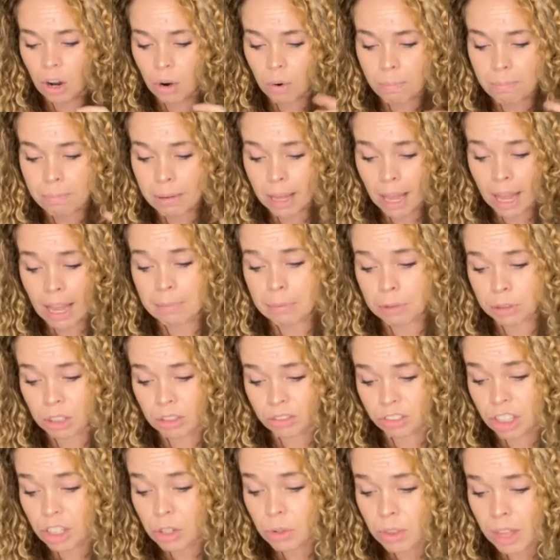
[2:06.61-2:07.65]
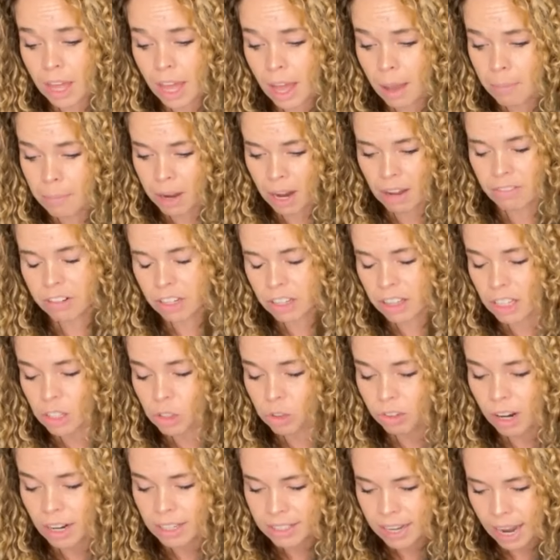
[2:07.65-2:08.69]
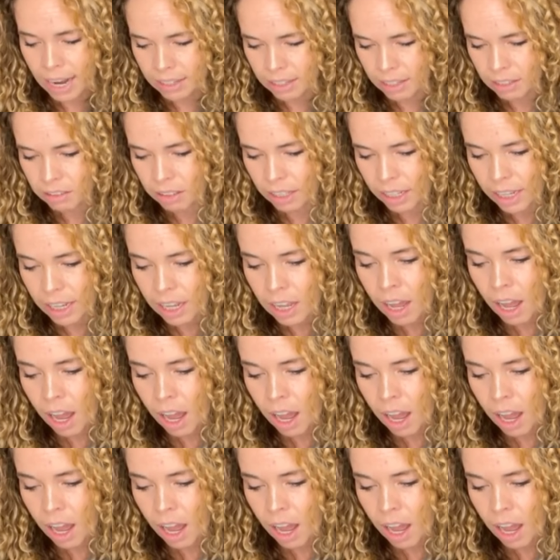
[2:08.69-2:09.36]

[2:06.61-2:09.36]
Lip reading: be able to view them and everything's right technically.